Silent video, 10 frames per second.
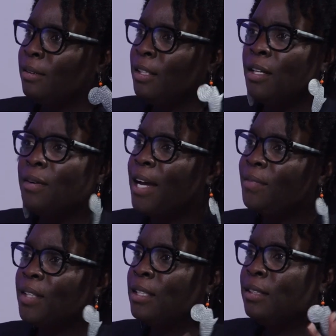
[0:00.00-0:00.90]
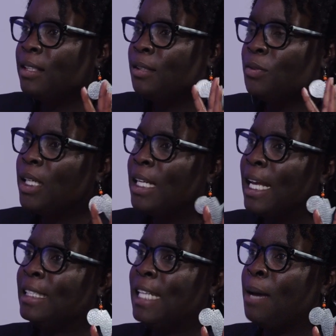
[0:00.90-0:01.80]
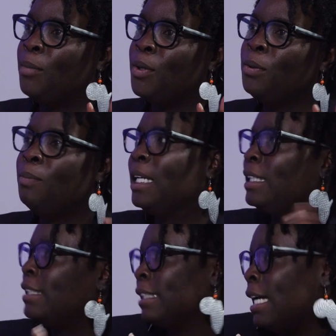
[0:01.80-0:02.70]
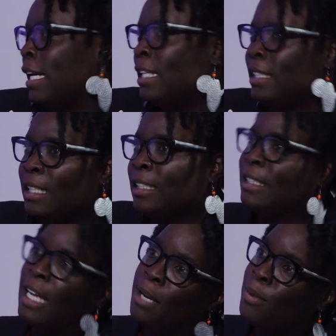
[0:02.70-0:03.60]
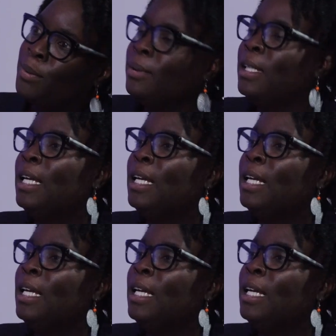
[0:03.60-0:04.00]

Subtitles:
You don't have to treat it as taboo because society says it's taboo.